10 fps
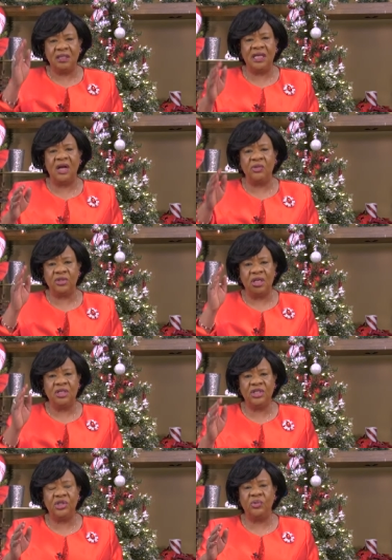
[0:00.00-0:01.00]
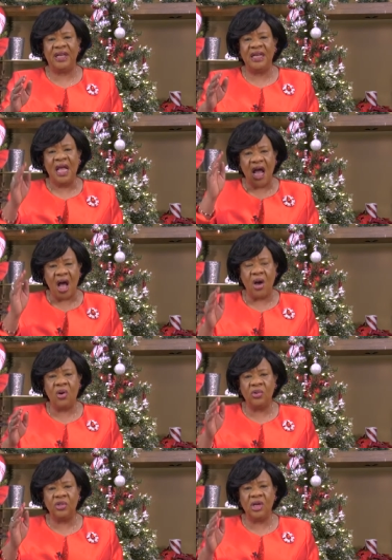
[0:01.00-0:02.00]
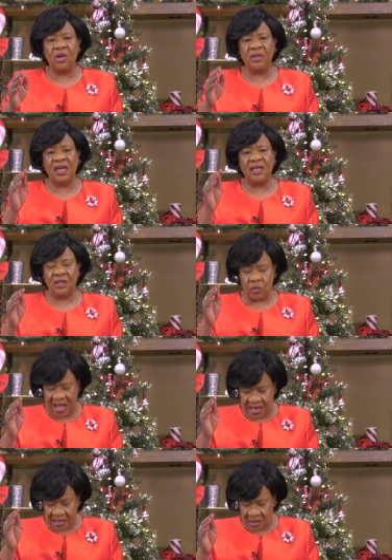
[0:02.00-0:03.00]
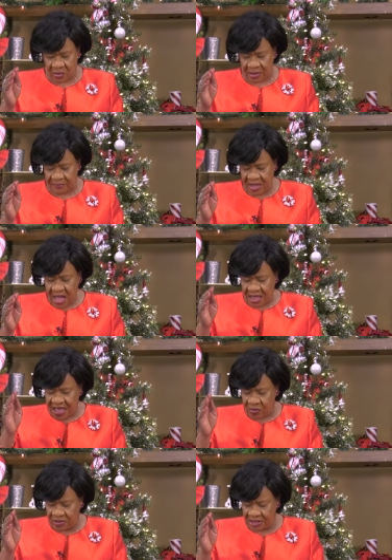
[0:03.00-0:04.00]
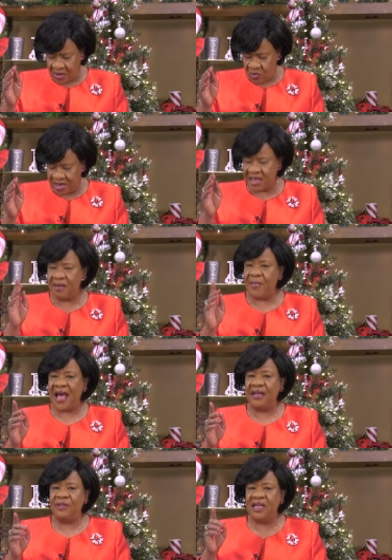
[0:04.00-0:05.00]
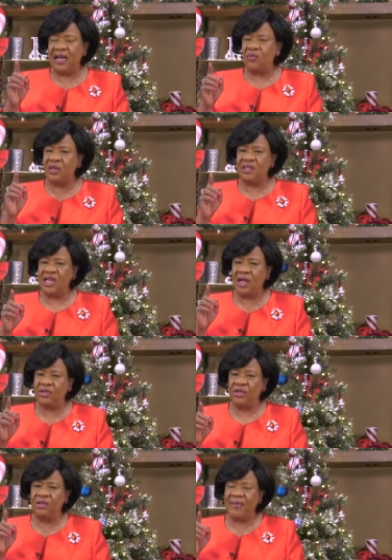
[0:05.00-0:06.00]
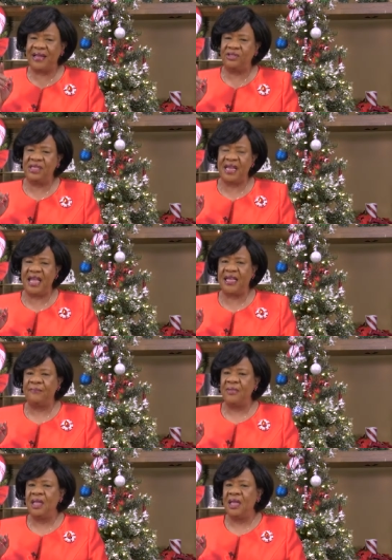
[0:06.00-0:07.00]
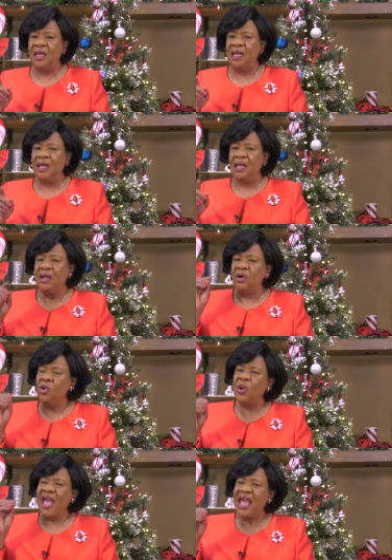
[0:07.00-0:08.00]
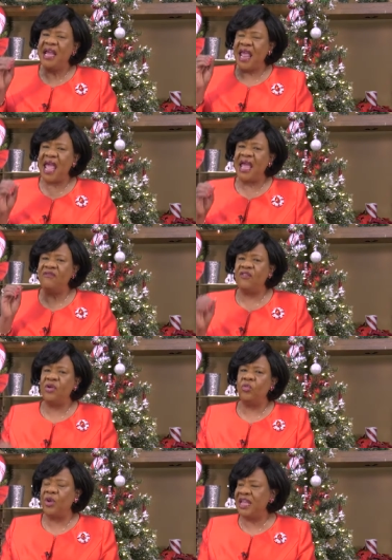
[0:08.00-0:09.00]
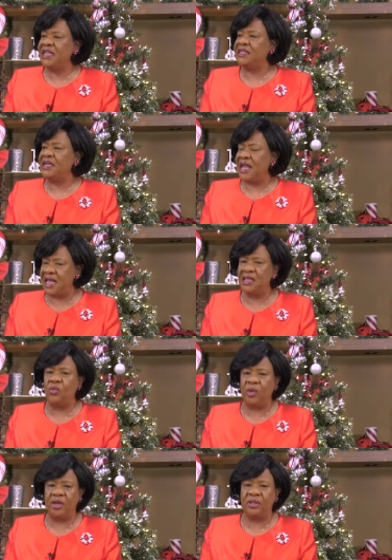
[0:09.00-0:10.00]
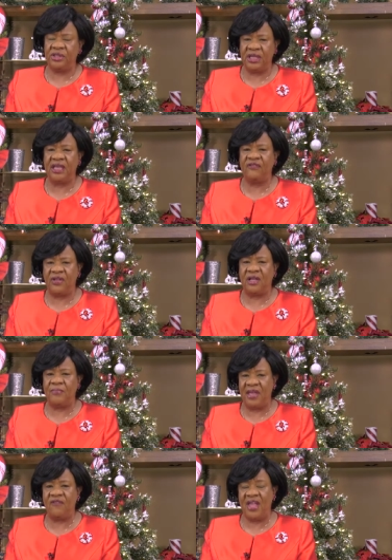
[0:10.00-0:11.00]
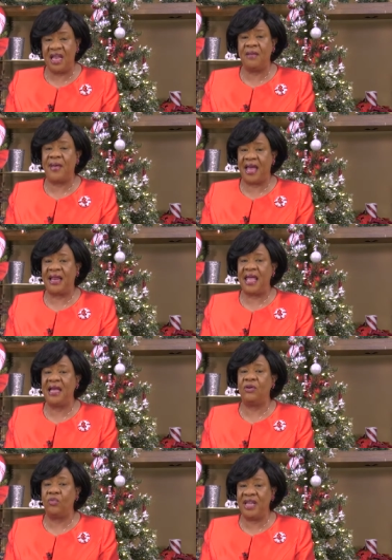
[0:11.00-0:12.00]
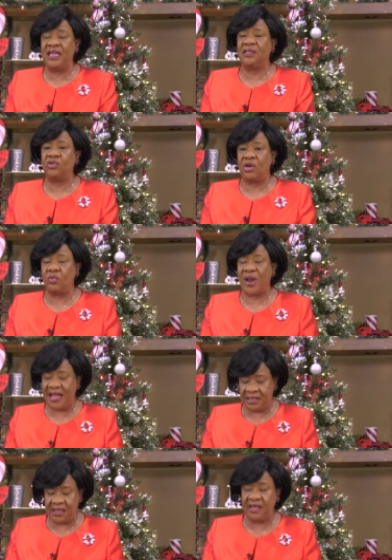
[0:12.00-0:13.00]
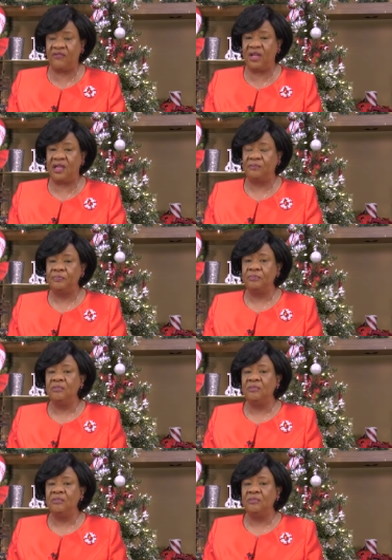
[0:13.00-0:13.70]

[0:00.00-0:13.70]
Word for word: don't do it. Hold on a little while longer. There was someone in the Bible that I want to talk to you about today who had every reason in the world to give up. If anybody had a reason or a right to give up,